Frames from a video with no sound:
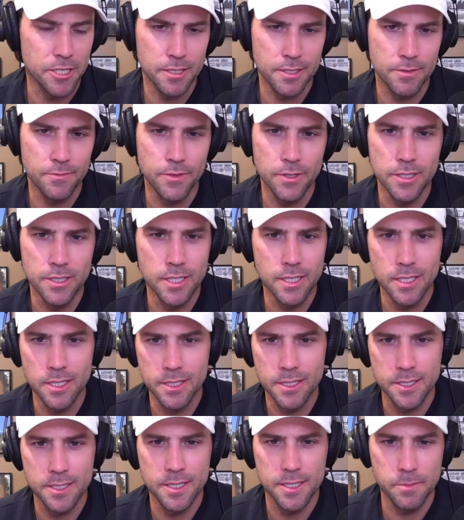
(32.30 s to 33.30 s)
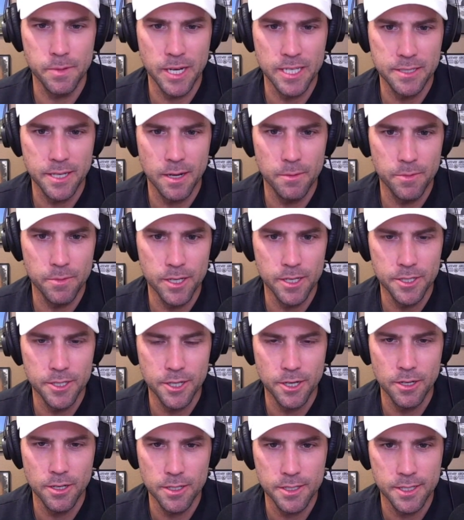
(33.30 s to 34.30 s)
Justin Fields into this. This is about Tom Brady,
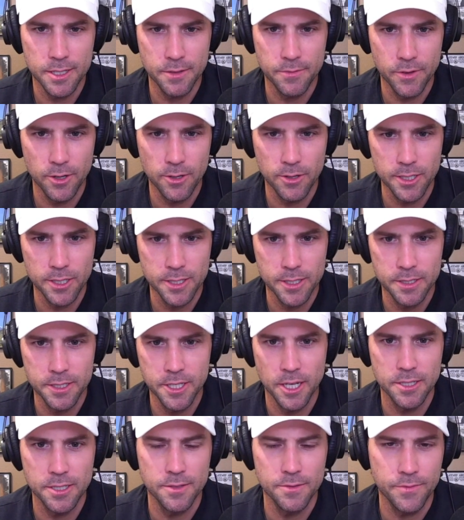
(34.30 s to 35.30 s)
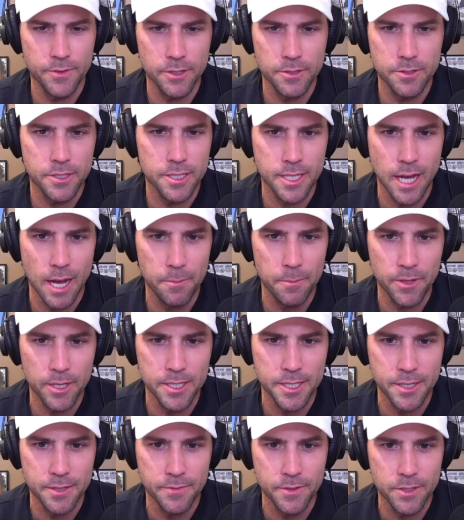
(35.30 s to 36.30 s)
Charlotte. Let's stay focused here. Sorry, Justin Fields does not play
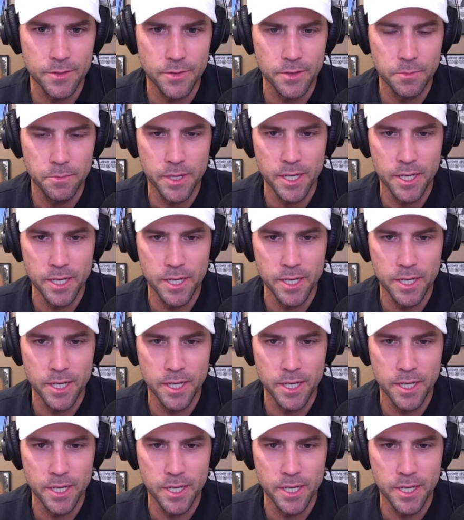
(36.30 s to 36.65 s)
defense for the